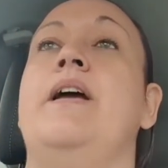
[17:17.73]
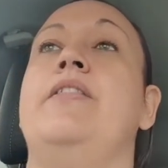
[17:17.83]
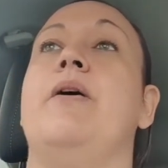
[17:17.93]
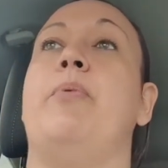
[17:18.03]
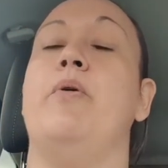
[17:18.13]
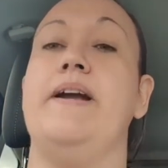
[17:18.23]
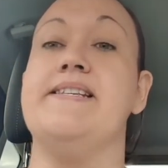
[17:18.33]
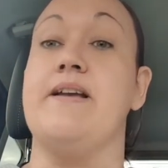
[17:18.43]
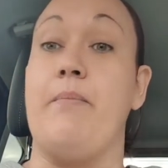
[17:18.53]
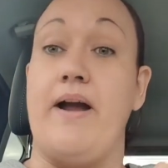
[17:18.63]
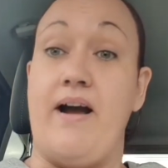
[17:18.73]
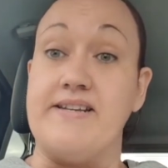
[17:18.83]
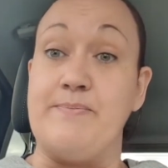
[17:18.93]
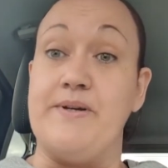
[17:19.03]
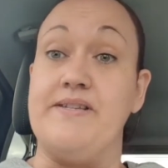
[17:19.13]
the boys, so my
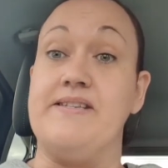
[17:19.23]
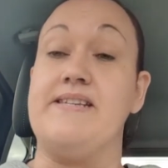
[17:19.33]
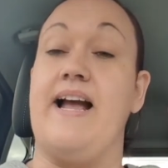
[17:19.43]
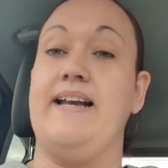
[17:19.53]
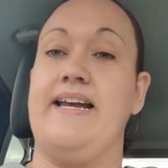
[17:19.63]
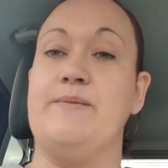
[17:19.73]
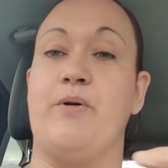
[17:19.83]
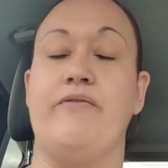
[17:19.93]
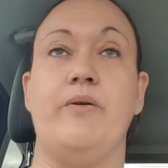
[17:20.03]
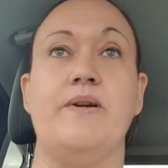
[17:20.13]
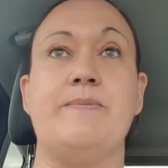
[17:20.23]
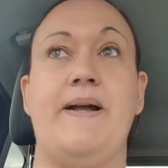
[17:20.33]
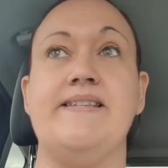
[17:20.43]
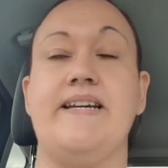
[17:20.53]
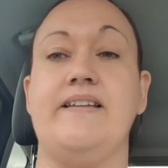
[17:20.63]
husband and his brother, were
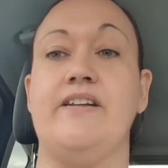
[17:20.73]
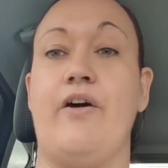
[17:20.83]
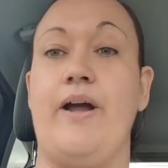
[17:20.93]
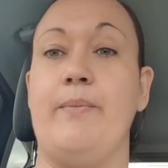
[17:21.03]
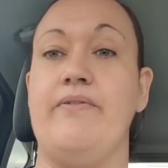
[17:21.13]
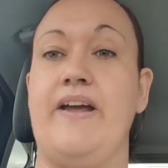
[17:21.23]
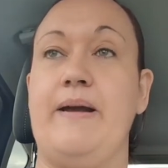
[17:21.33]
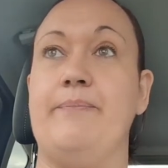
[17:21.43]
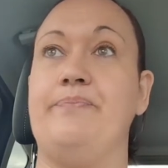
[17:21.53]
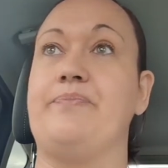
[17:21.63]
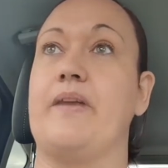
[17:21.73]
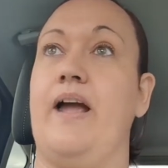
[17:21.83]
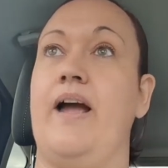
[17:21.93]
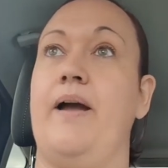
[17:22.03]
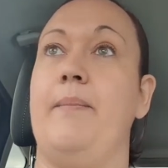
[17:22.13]
spending the night with him,
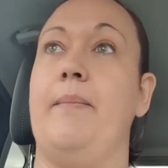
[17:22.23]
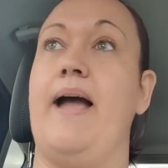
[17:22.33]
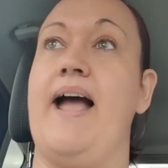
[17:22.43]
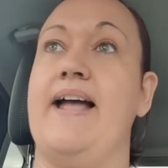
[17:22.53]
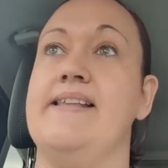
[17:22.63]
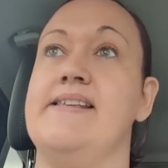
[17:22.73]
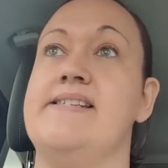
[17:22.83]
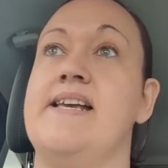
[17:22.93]
and I